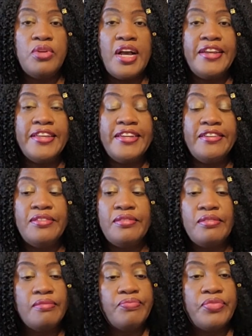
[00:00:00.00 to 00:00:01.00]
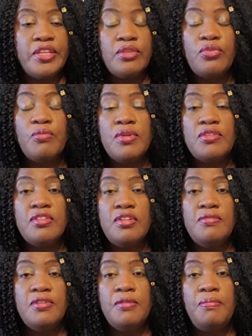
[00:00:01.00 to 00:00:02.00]
can't get things from a
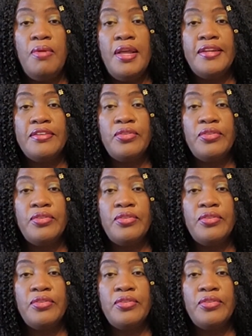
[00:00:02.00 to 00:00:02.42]
silver plate.